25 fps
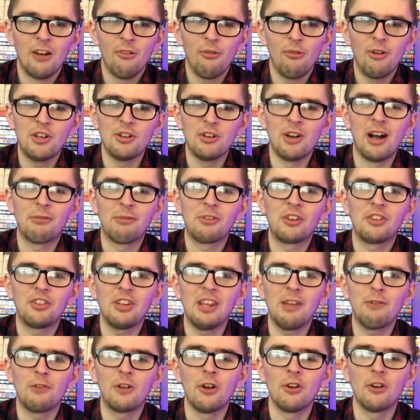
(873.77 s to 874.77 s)
we shall have to
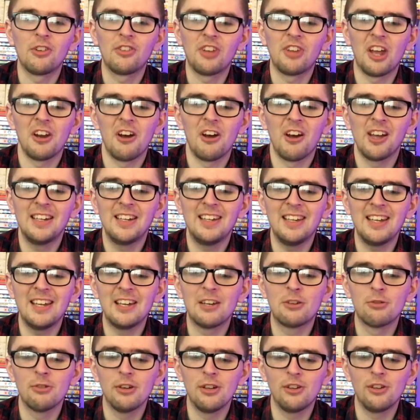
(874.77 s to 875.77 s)
see if Content ID
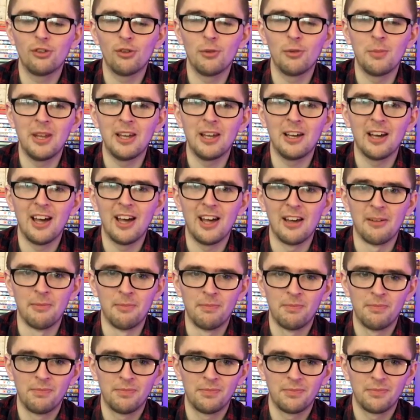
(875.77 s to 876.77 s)
agrees with me there.
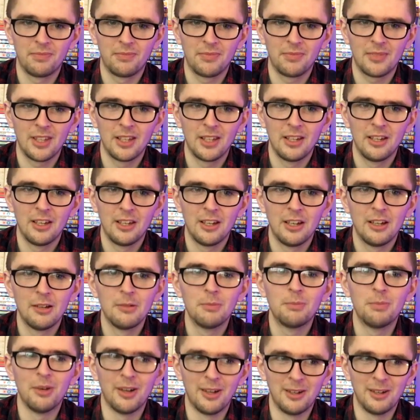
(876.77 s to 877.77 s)

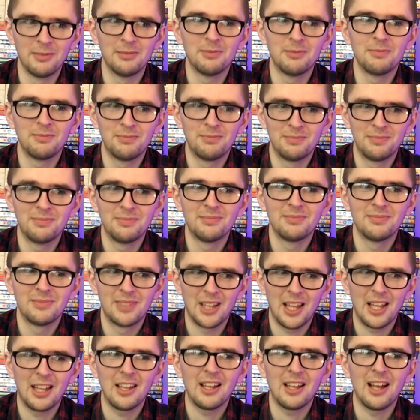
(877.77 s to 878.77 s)
But
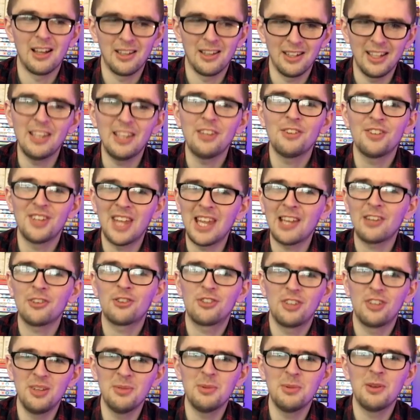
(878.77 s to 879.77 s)
these
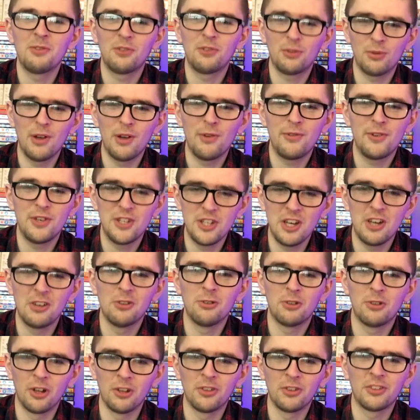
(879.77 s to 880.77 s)
next 2 months worth of
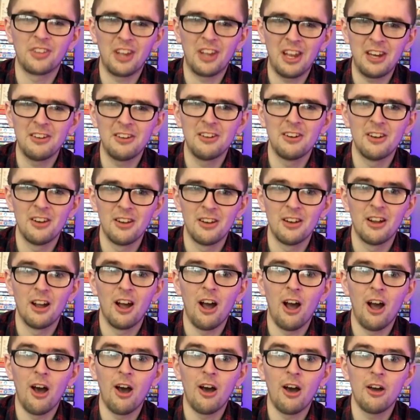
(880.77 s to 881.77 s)
journal content
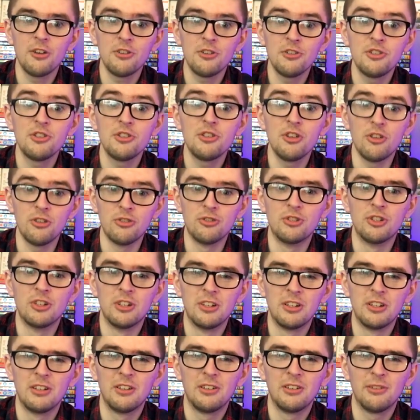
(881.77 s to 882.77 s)
should
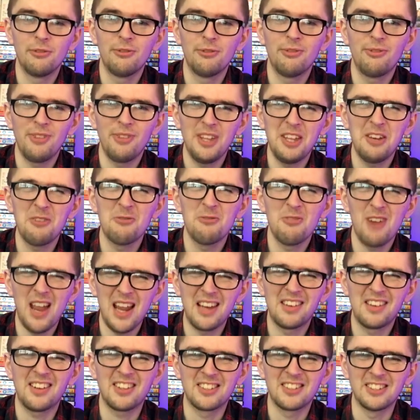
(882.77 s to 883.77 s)

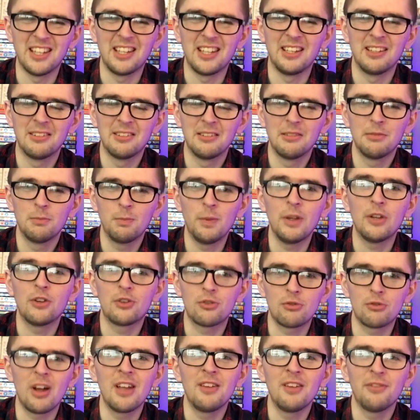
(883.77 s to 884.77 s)
theoretically be
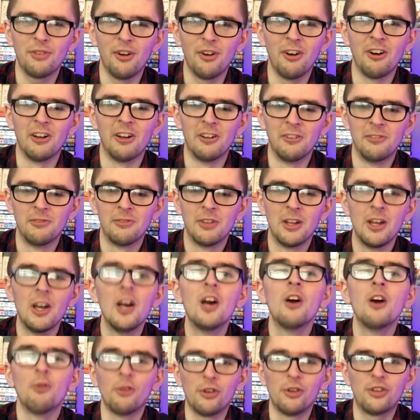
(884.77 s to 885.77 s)
straight fire.
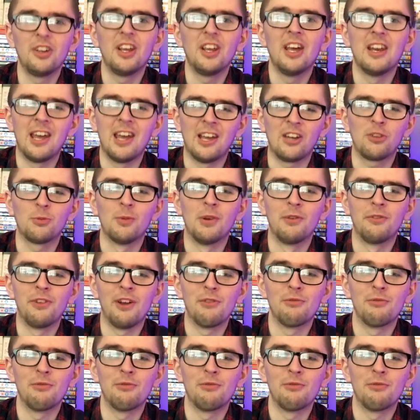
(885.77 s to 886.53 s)
We'll see you next month,